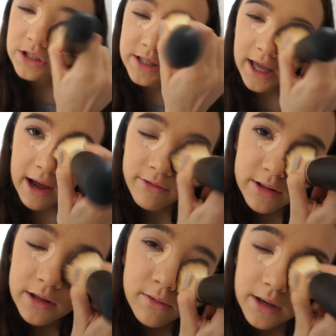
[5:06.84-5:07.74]
just like
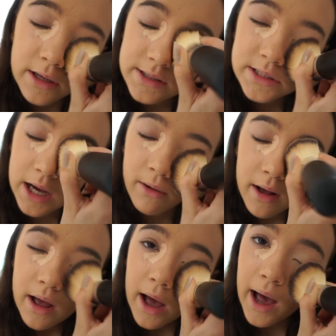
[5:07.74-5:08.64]
everything you need. So
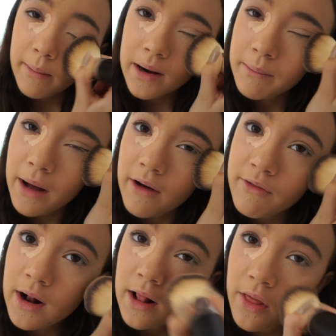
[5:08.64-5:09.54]
I'm gonna
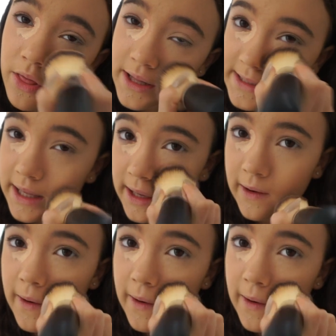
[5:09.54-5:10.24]
buff this in.